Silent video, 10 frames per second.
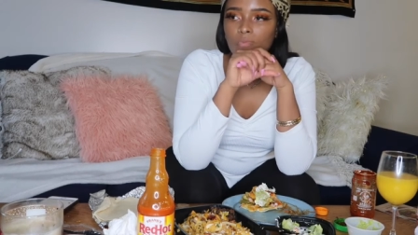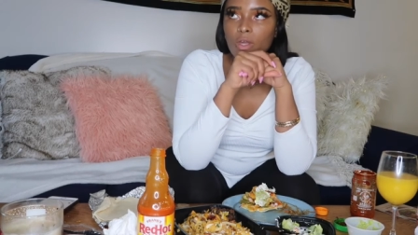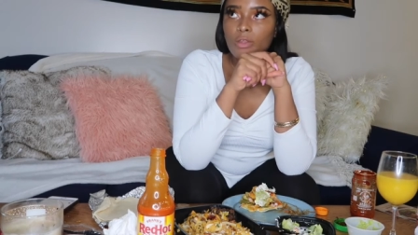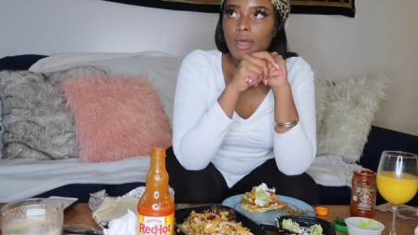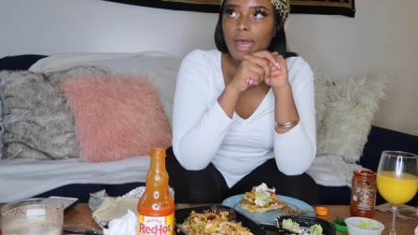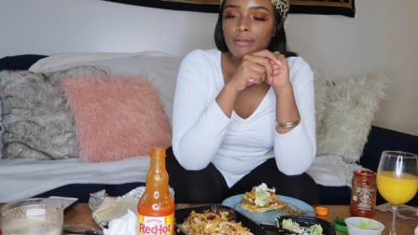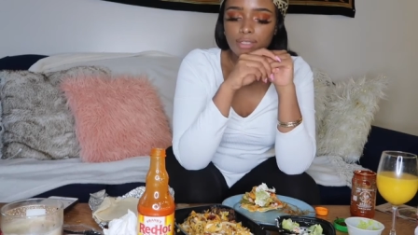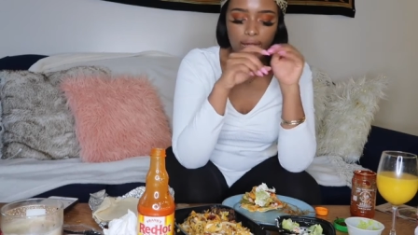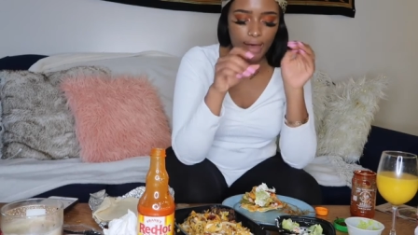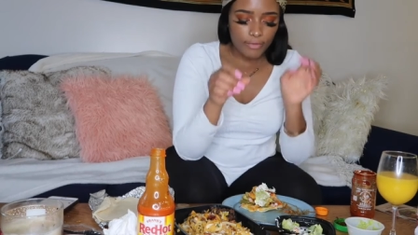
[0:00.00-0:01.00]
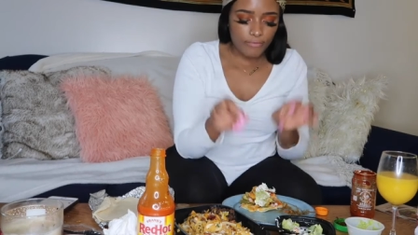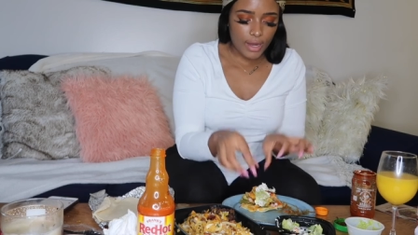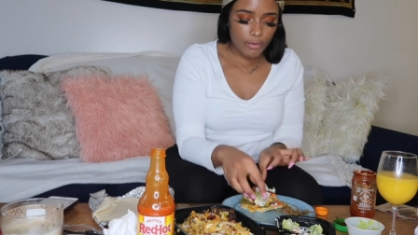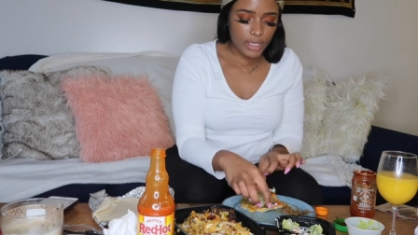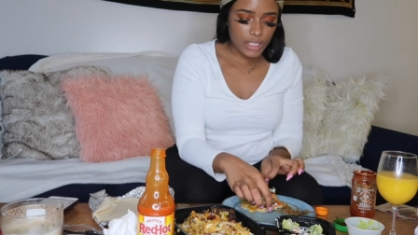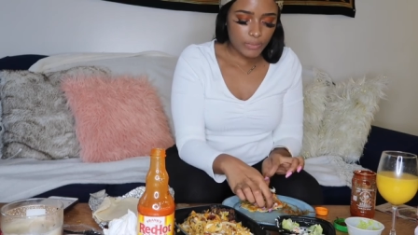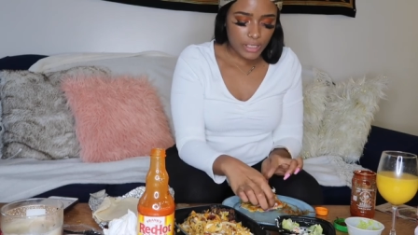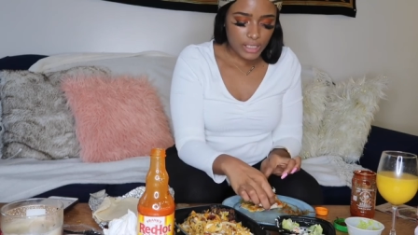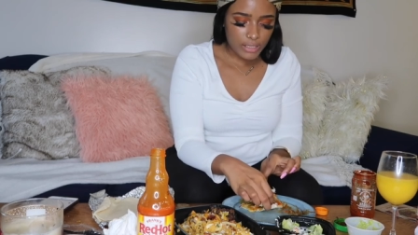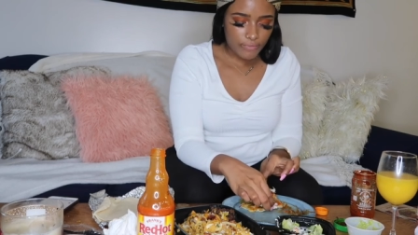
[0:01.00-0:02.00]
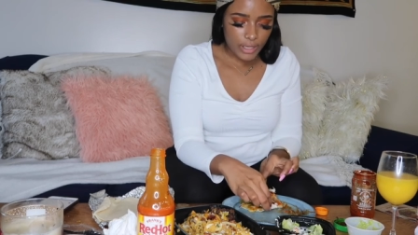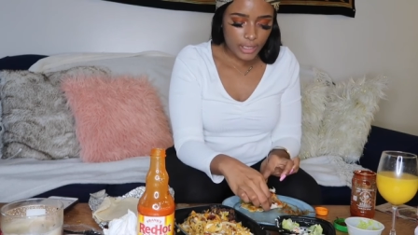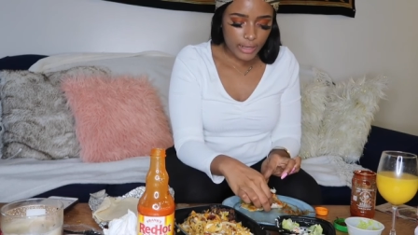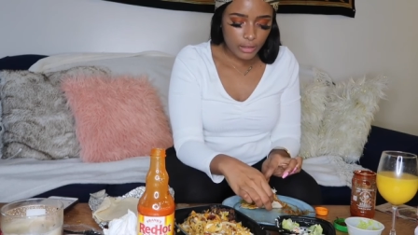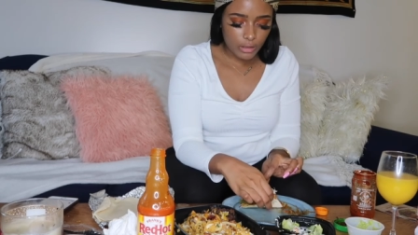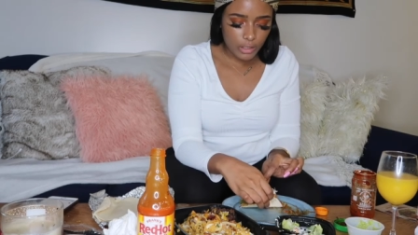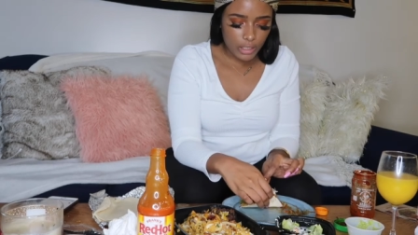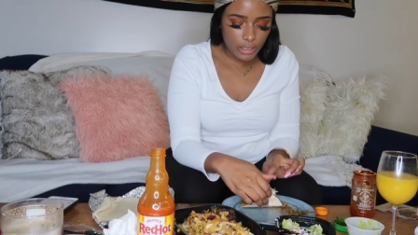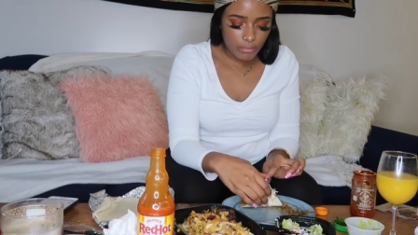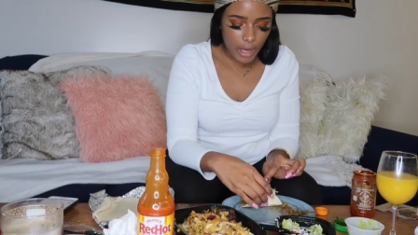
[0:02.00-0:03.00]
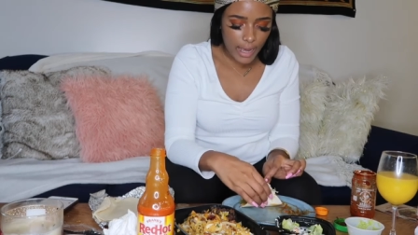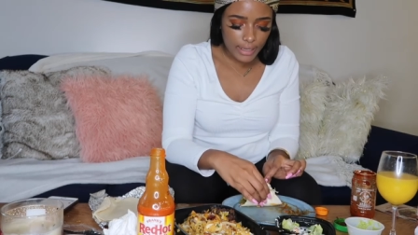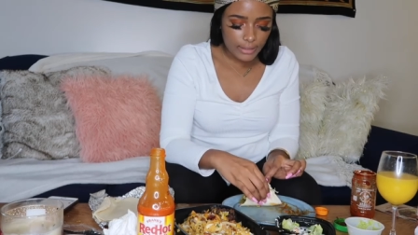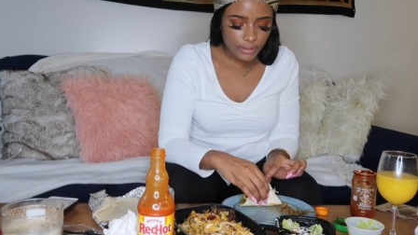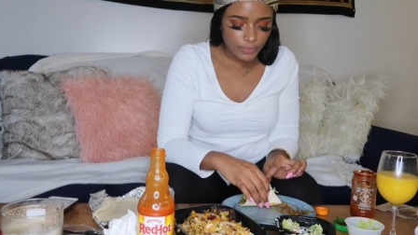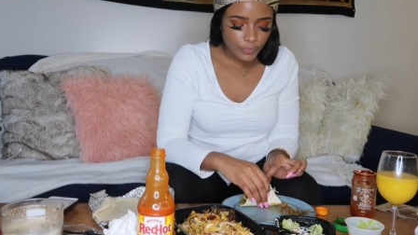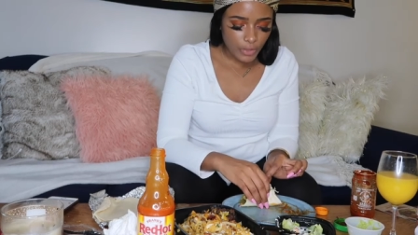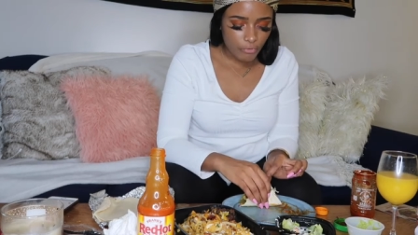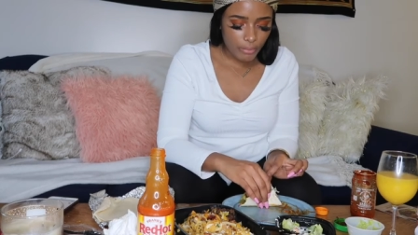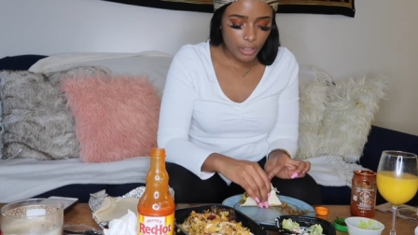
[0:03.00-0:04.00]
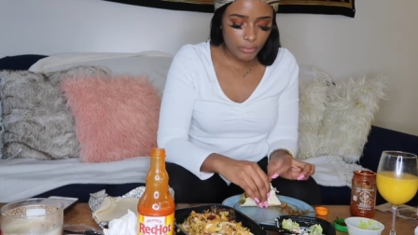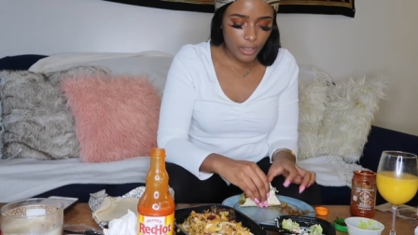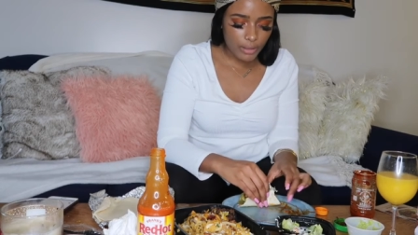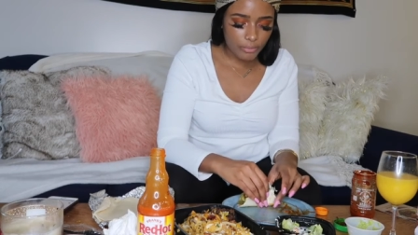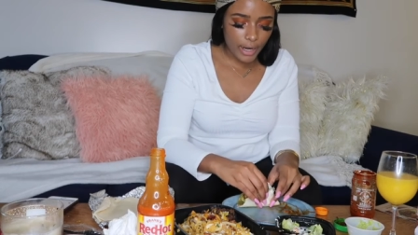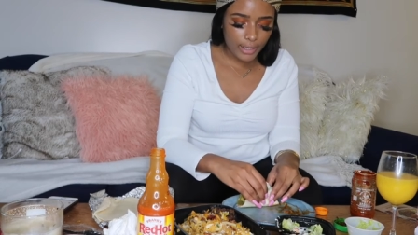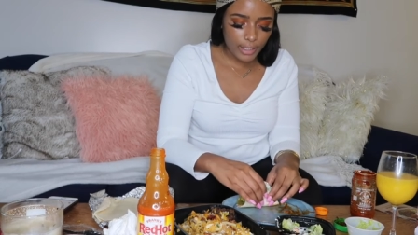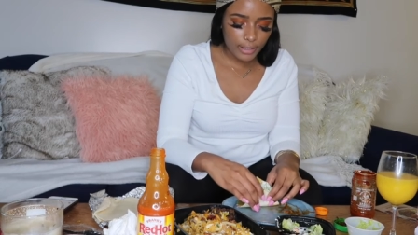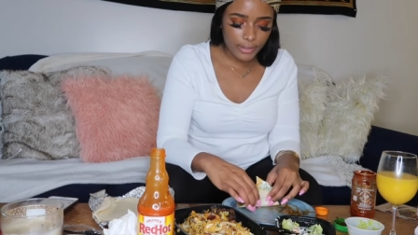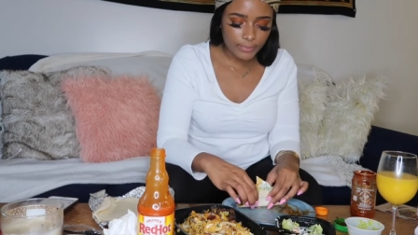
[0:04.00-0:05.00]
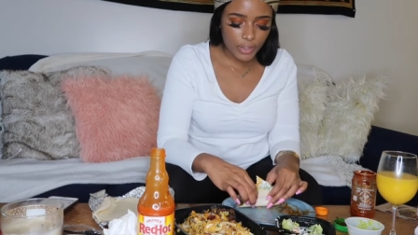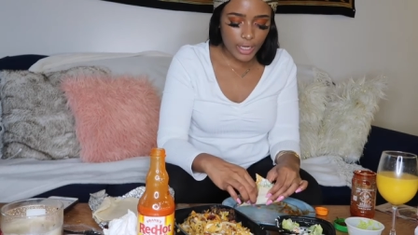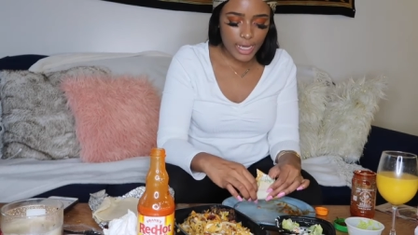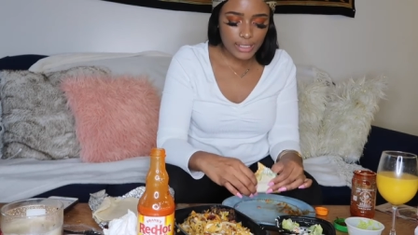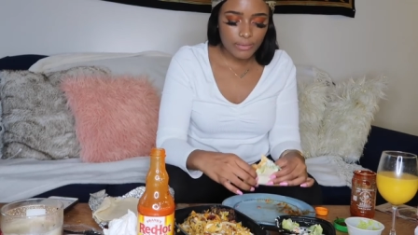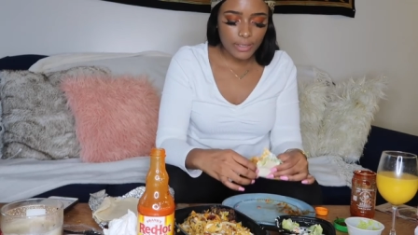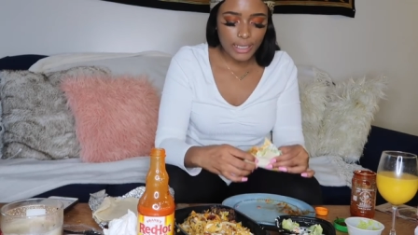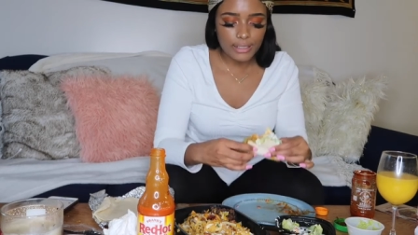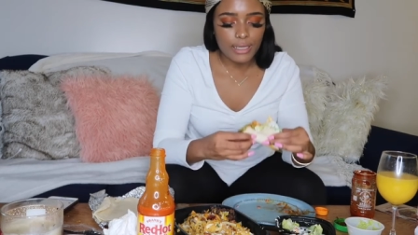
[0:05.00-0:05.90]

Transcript: I think I have to have a very specific like look in mind if I'm gonna pick a bright color, and it has to be like